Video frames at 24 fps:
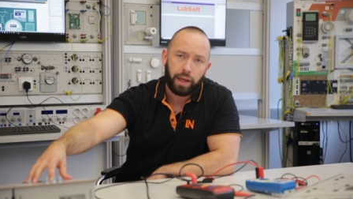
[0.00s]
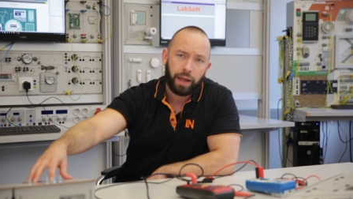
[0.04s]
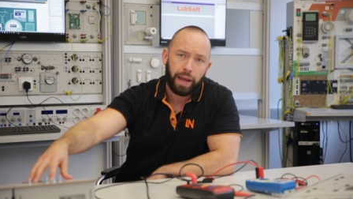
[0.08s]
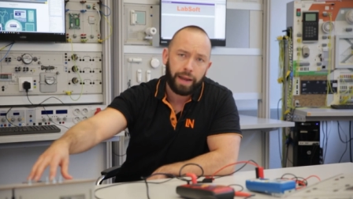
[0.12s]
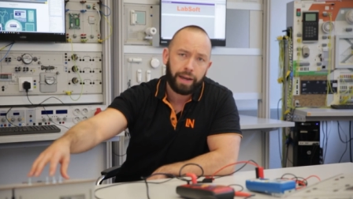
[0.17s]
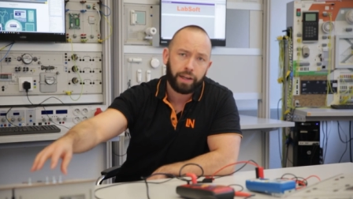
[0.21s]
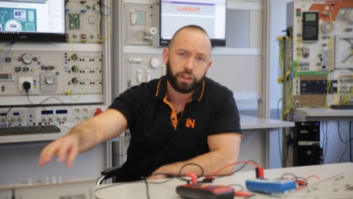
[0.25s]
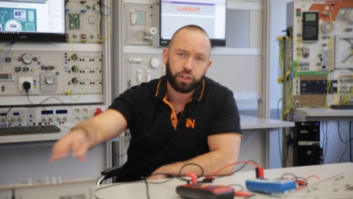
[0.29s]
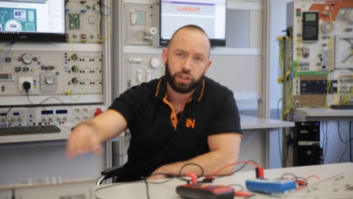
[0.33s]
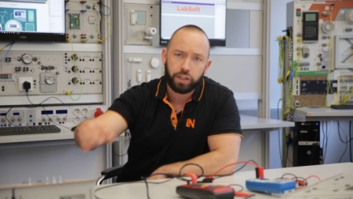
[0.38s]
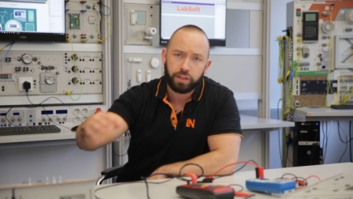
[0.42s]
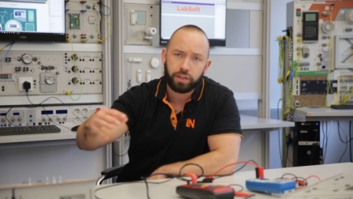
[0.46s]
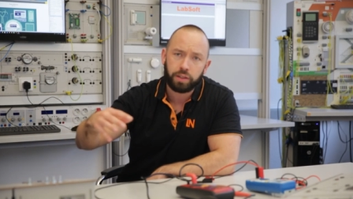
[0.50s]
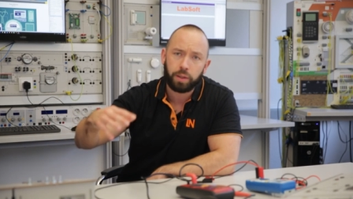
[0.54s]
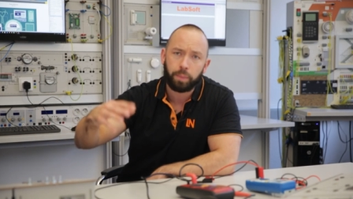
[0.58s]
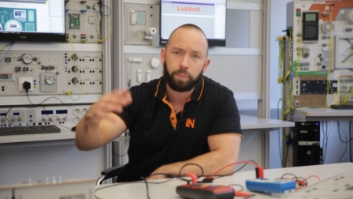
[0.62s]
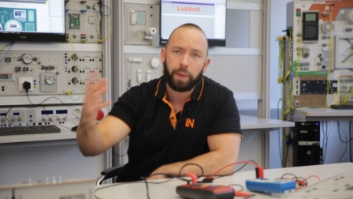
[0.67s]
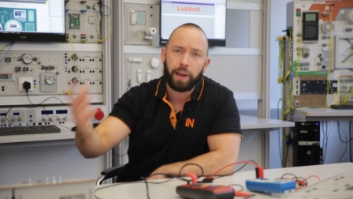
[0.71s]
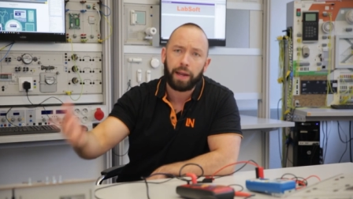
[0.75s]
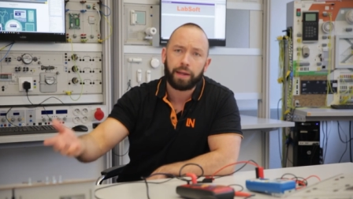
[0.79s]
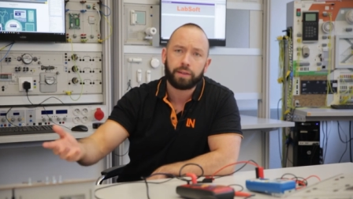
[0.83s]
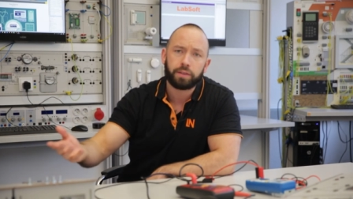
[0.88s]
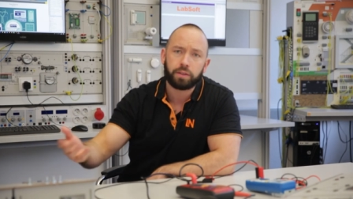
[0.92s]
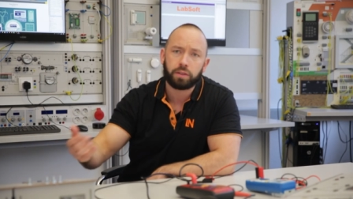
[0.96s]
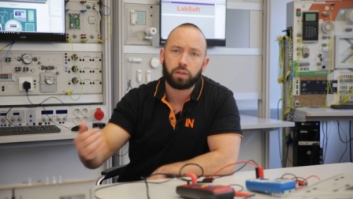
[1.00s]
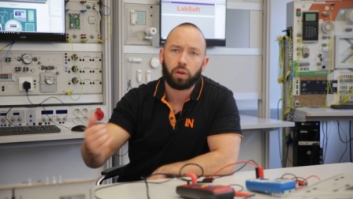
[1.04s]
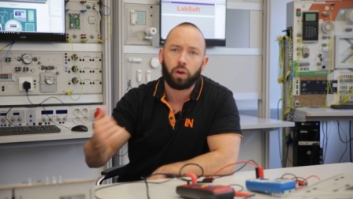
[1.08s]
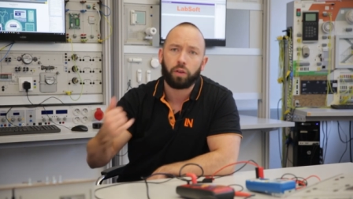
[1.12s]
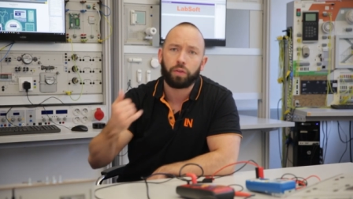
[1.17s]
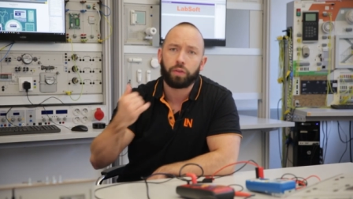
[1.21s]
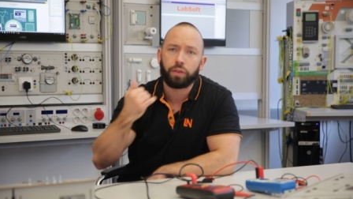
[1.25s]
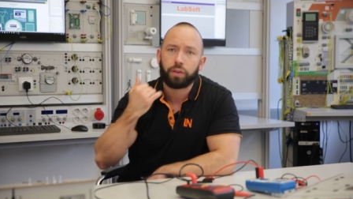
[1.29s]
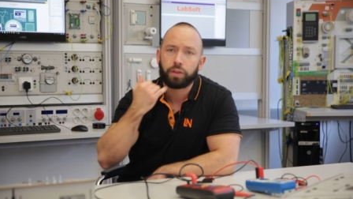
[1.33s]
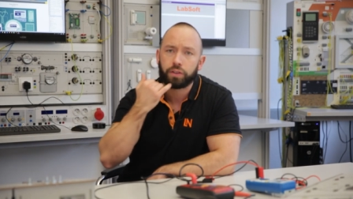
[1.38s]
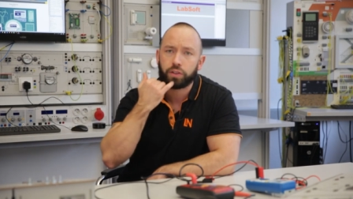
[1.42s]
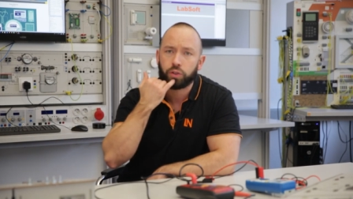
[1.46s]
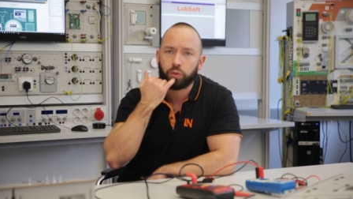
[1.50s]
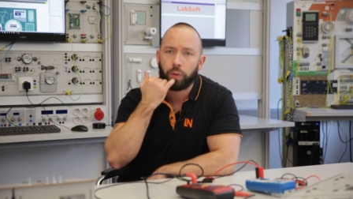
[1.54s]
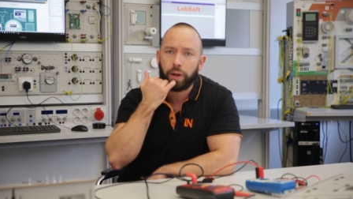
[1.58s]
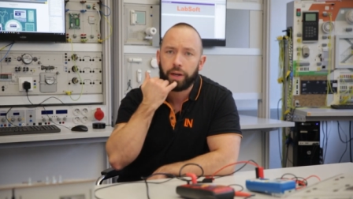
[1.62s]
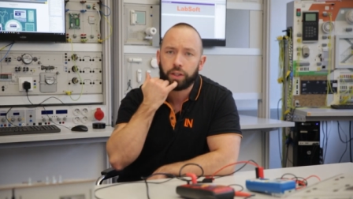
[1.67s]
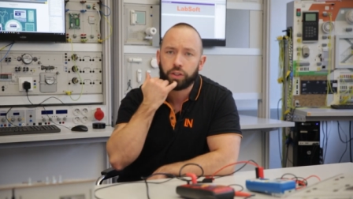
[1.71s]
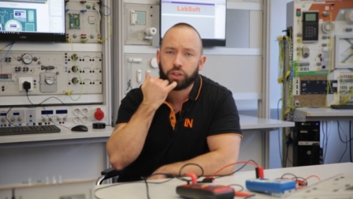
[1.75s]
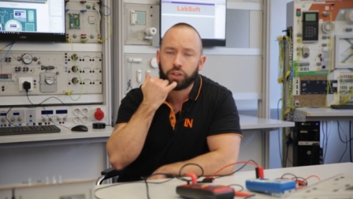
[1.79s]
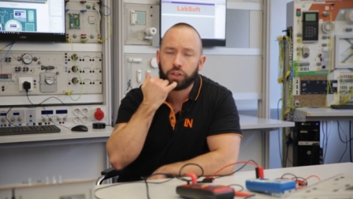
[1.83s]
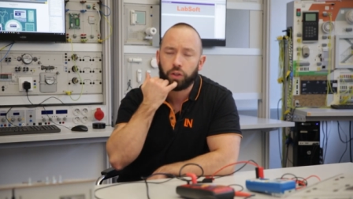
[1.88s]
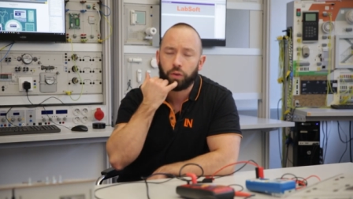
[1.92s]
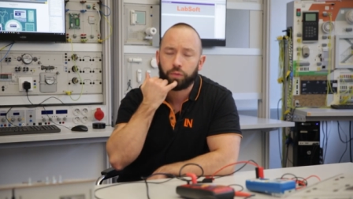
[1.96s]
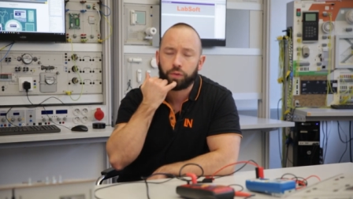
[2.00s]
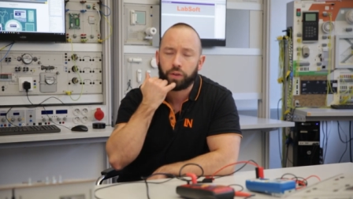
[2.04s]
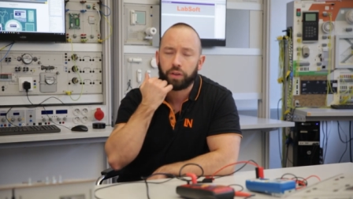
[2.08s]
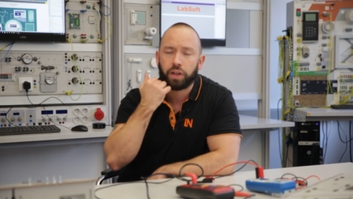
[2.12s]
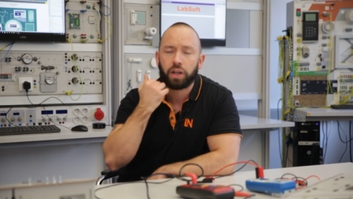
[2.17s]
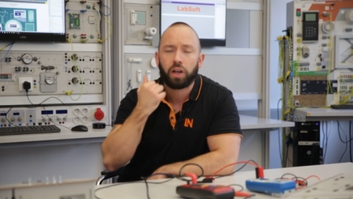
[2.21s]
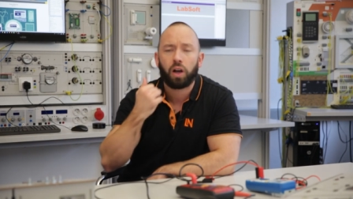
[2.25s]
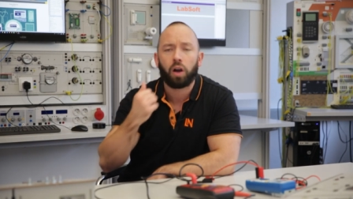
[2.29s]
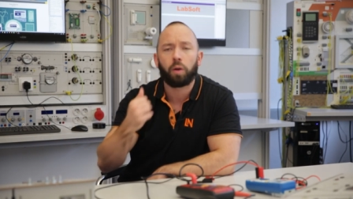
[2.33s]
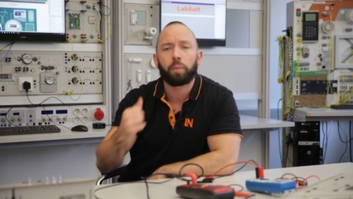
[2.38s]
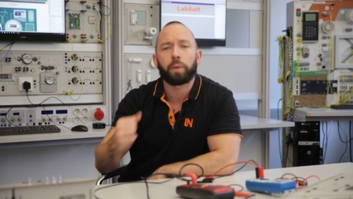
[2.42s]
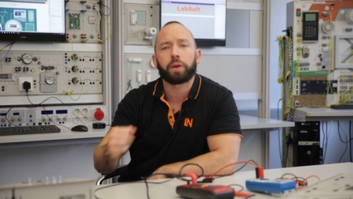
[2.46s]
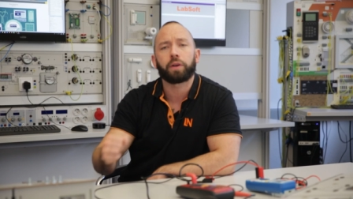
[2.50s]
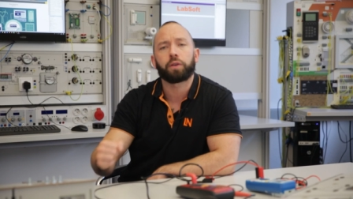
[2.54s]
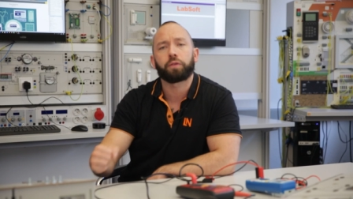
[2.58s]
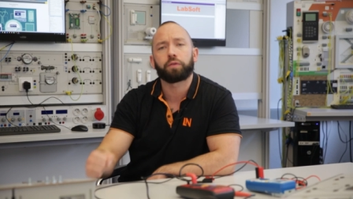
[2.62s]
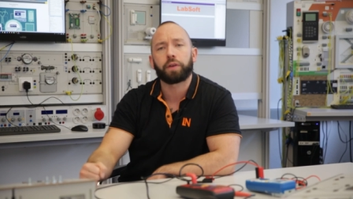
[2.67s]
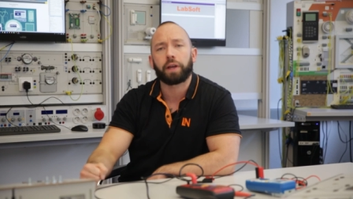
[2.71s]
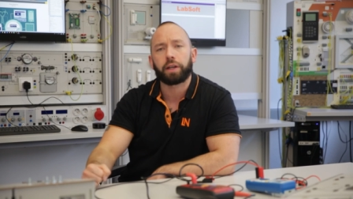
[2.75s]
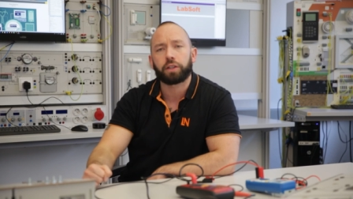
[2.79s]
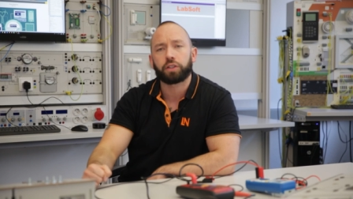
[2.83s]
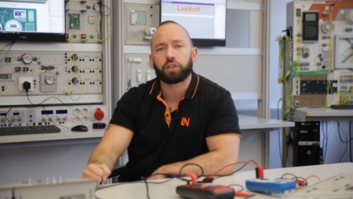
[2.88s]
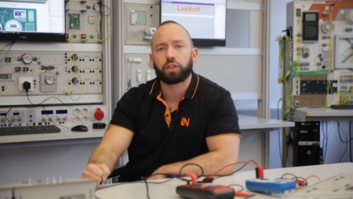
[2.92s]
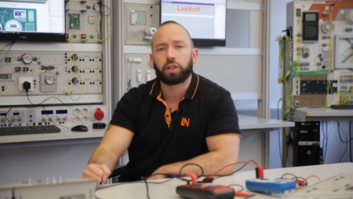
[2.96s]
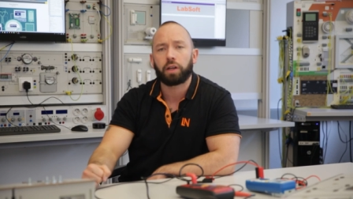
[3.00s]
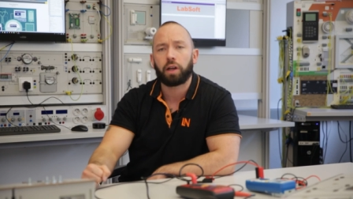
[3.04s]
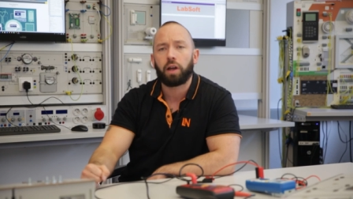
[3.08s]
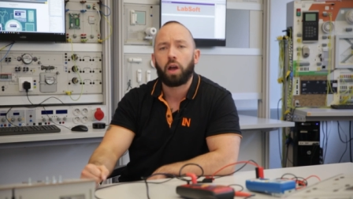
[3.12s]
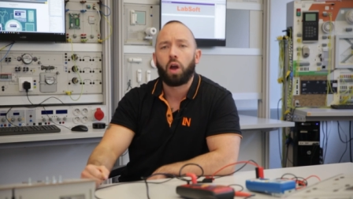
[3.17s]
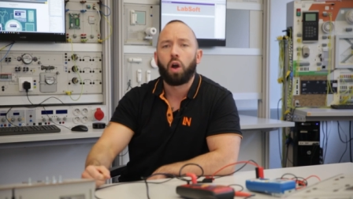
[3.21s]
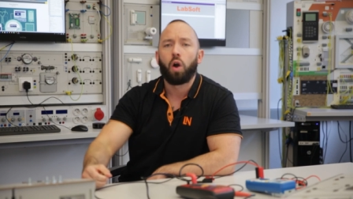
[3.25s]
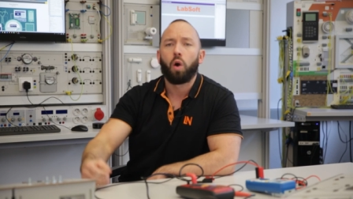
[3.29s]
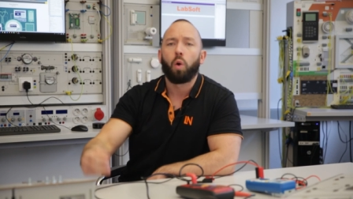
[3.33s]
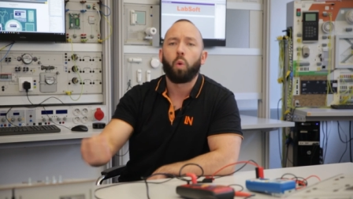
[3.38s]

And it just depends on the strategy of the car manufacturer,